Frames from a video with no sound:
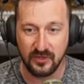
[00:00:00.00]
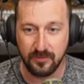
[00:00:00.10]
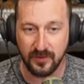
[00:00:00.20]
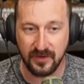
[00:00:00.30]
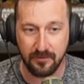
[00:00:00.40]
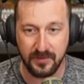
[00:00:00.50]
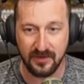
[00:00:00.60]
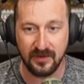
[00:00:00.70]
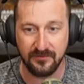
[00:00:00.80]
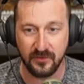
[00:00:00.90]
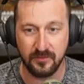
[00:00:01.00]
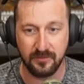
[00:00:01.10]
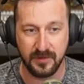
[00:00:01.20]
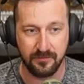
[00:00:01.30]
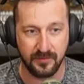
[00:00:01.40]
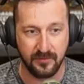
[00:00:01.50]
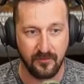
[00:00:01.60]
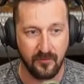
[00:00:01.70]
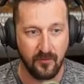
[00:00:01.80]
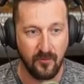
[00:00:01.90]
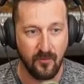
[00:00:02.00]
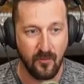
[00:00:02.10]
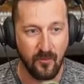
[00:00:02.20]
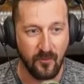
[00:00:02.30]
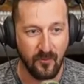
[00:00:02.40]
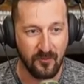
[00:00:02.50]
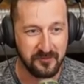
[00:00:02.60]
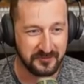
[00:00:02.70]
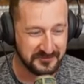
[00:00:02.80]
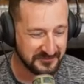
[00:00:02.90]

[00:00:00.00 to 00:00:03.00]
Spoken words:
Colorado's already ruined. It's why I don't live there anymore.